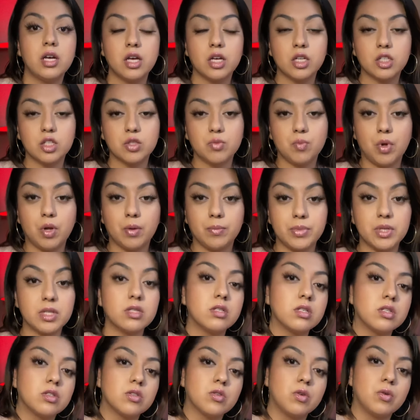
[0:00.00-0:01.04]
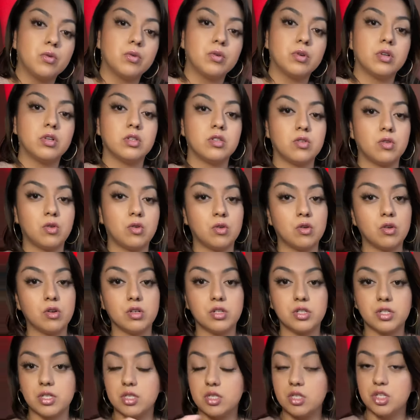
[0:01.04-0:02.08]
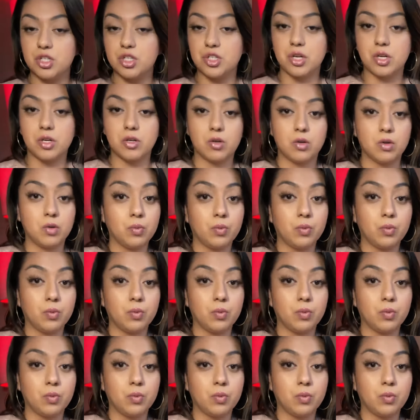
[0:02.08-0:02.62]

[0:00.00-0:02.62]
small business owners or just in general